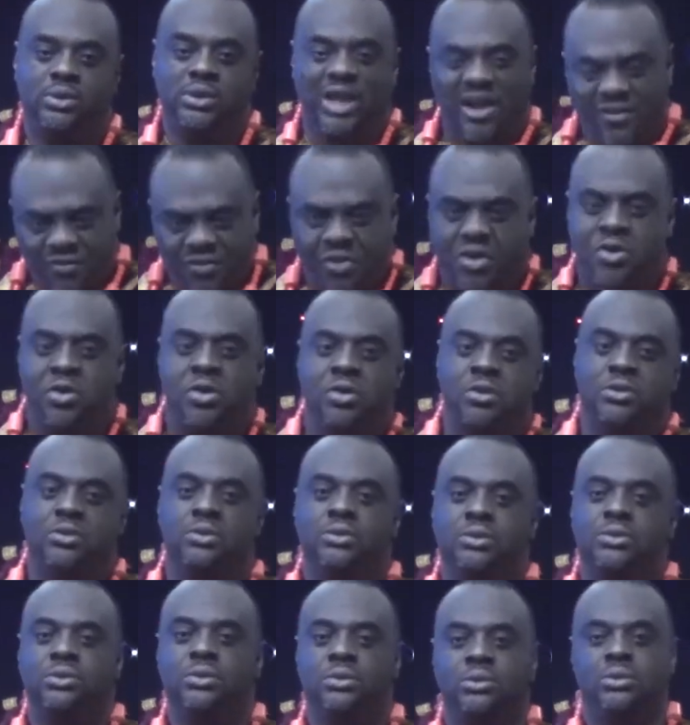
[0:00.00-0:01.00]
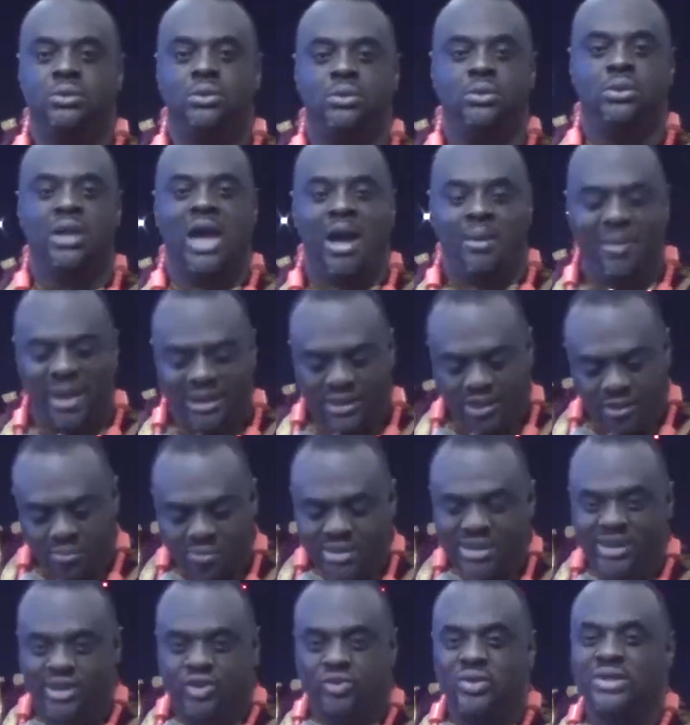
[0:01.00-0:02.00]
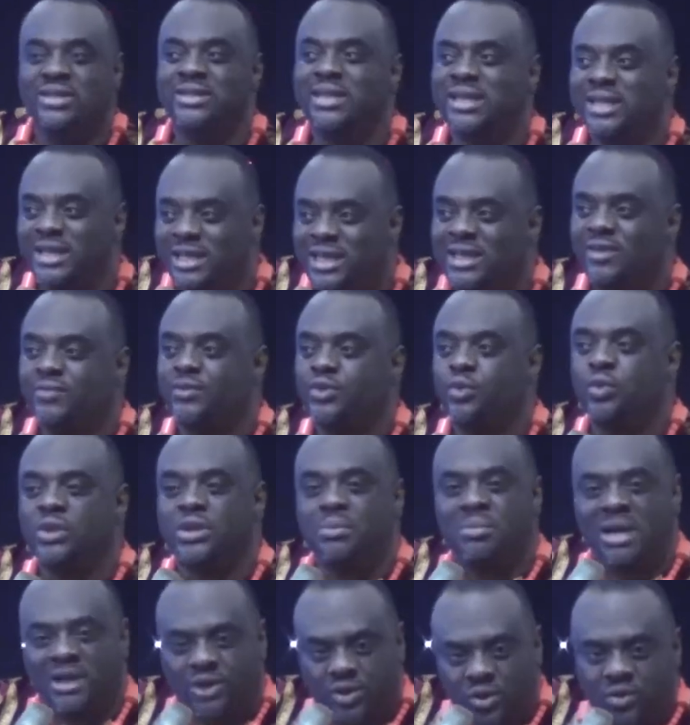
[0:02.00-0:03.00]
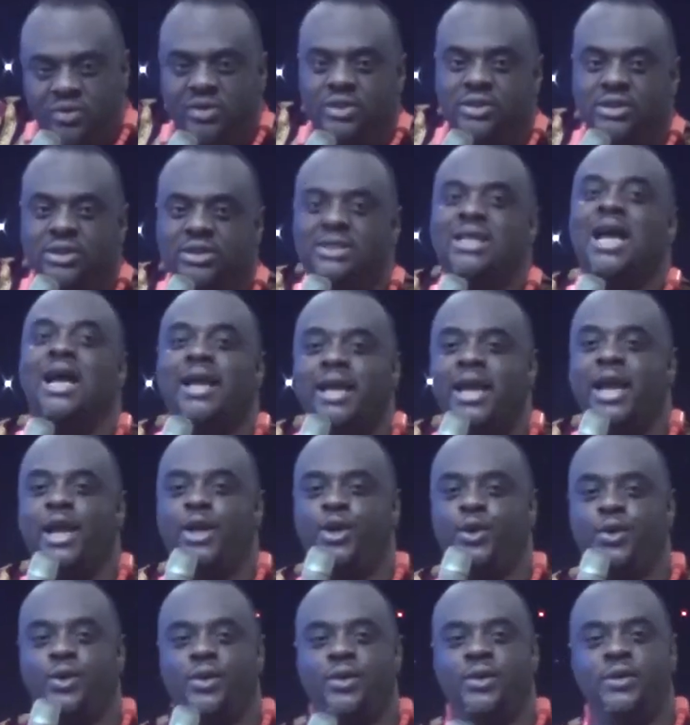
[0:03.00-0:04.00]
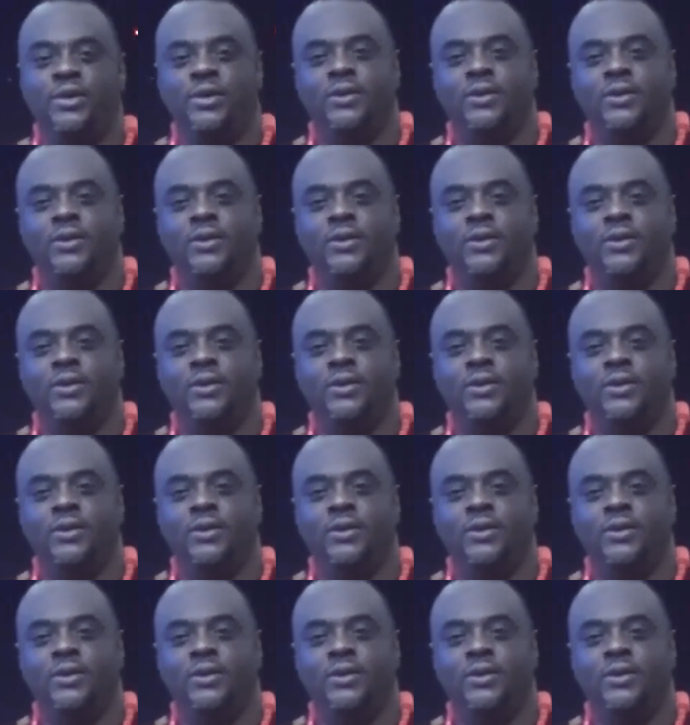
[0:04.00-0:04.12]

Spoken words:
So I've grown. I'm administering the gift with maturity. So I hear you.